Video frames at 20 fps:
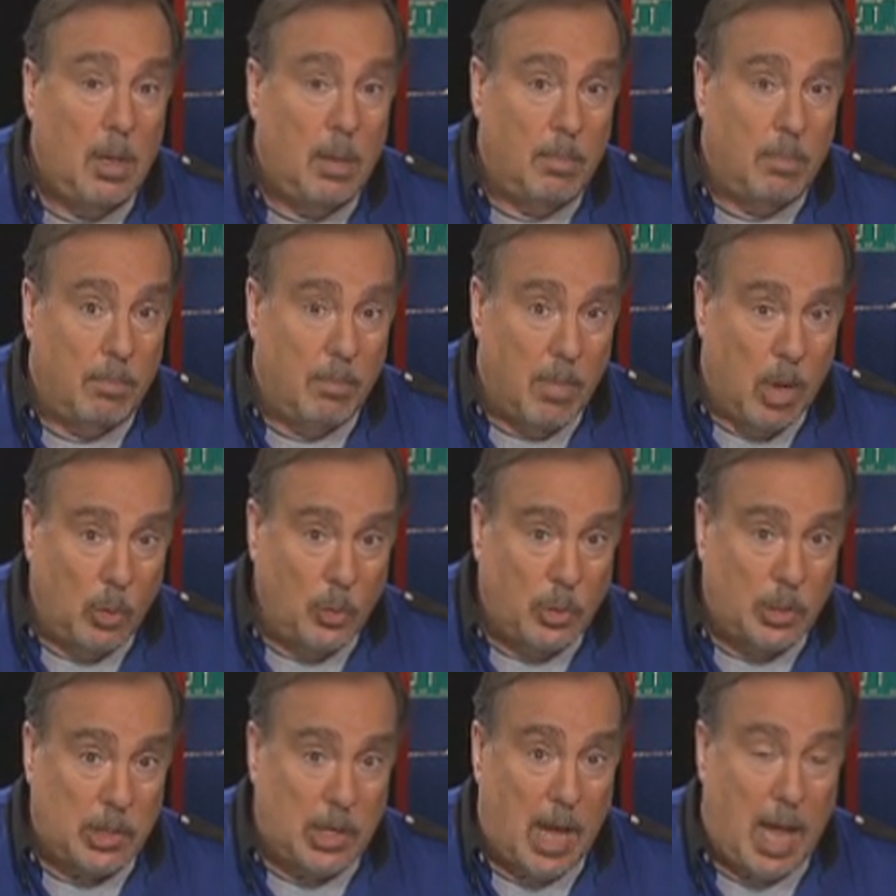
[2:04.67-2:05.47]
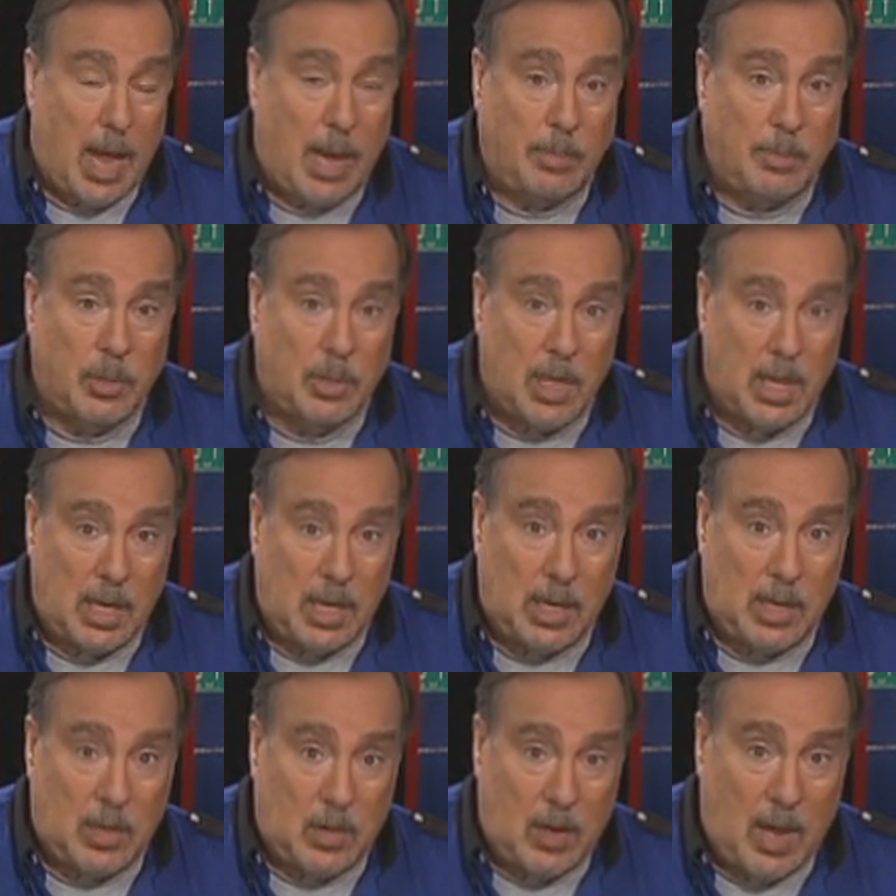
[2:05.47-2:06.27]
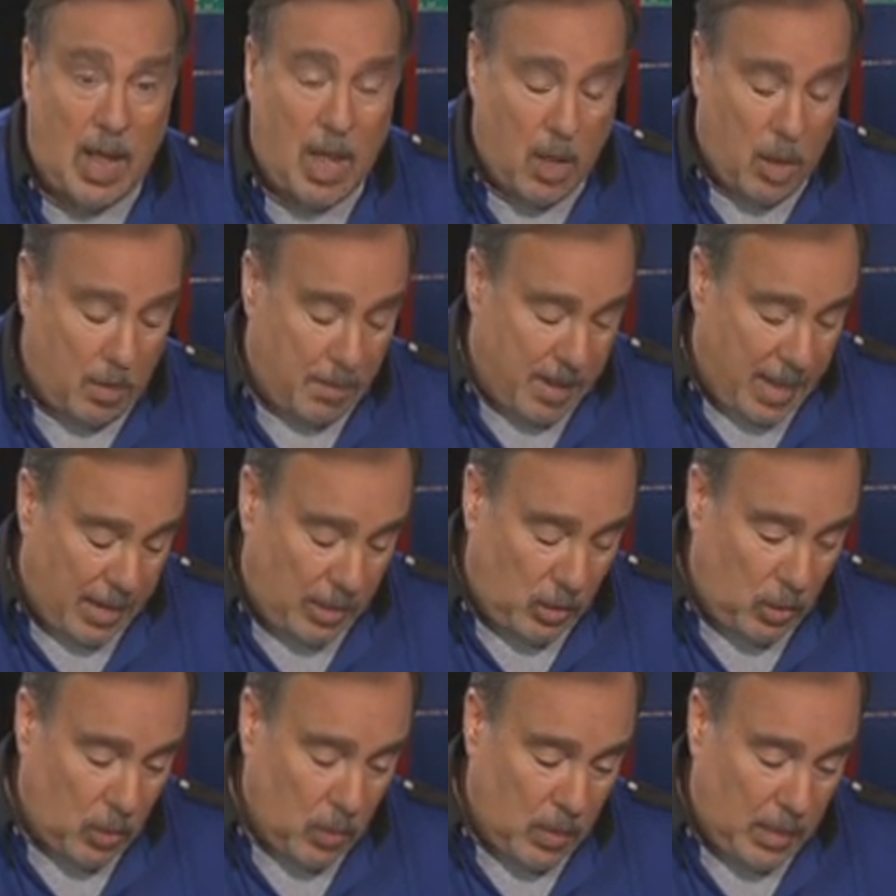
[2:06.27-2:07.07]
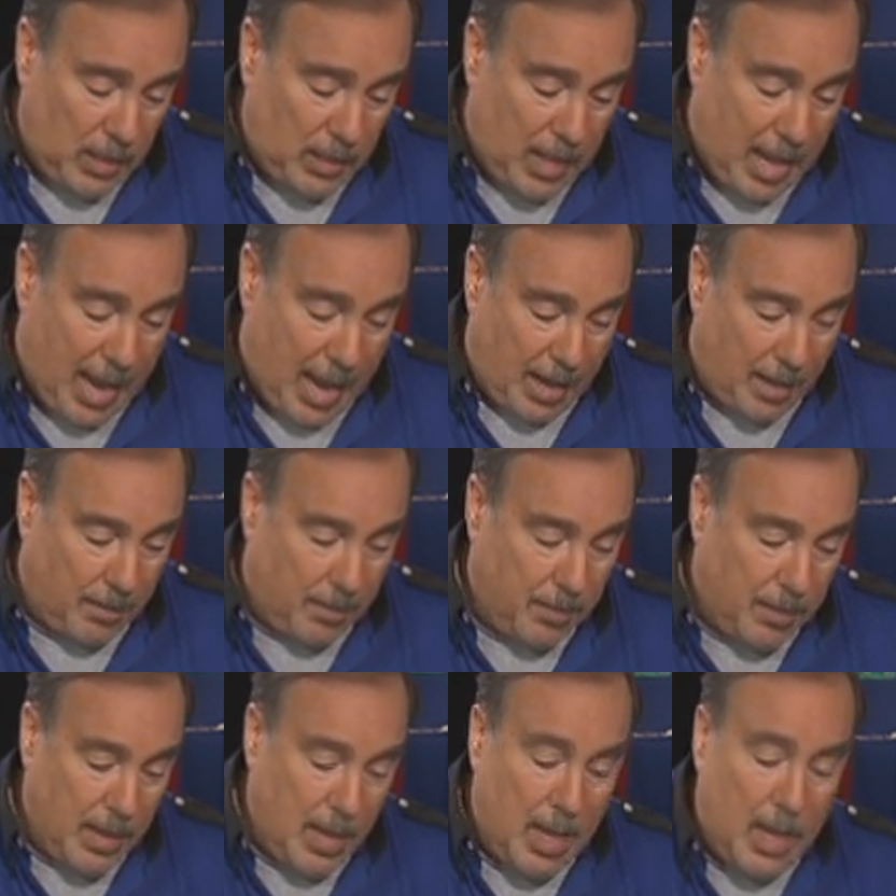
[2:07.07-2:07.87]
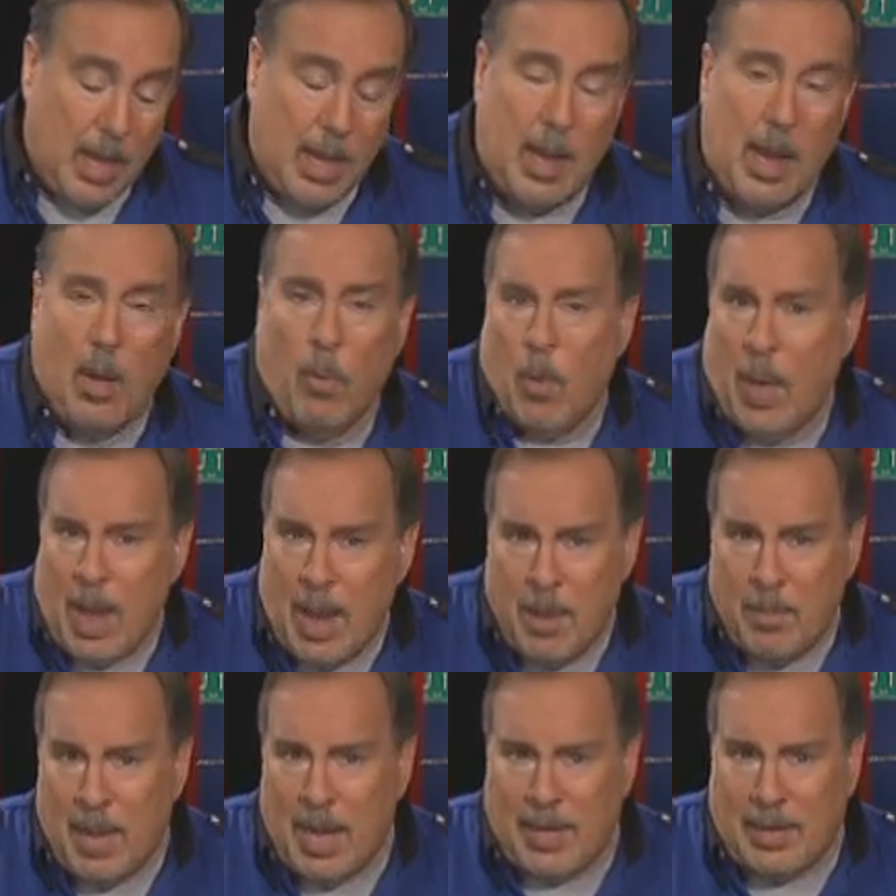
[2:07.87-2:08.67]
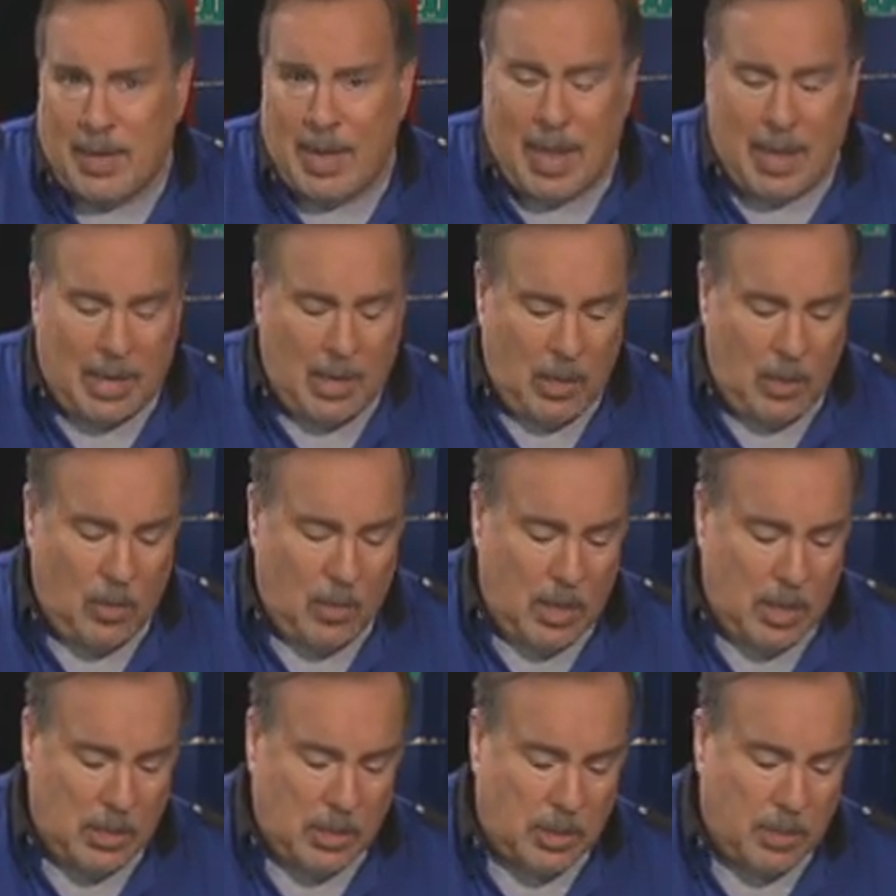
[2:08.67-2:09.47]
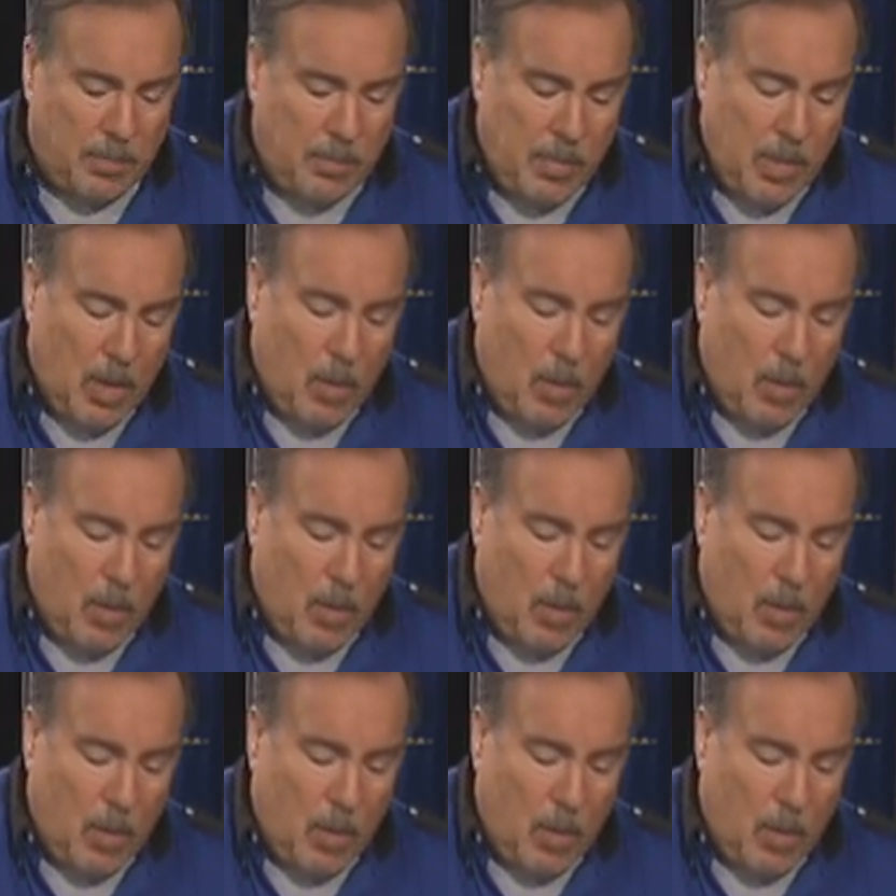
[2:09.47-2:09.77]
Most times they can tell by doing that. Now, why am I telling you this?